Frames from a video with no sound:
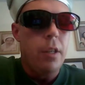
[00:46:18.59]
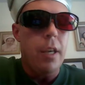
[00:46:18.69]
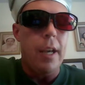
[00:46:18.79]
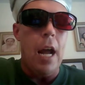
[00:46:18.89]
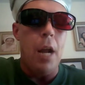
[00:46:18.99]

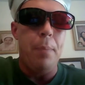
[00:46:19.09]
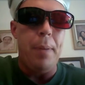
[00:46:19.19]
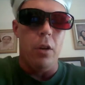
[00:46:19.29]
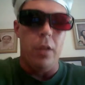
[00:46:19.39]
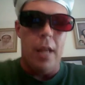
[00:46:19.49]
You gotta
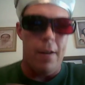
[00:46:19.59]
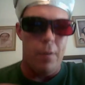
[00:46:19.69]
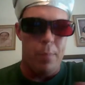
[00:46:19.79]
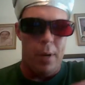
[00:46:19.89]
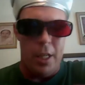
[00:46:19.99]
appeal to
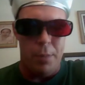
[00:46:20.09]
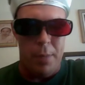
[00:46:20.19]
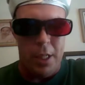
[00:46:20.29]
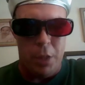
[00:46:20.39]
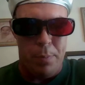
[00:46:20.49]
everybody as
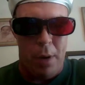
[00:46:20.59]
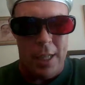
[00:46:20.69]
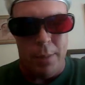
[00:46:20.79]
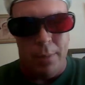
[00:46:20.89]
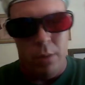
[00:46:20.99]
much as
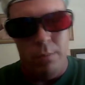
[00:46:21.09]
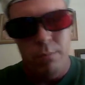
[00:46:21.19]
possible.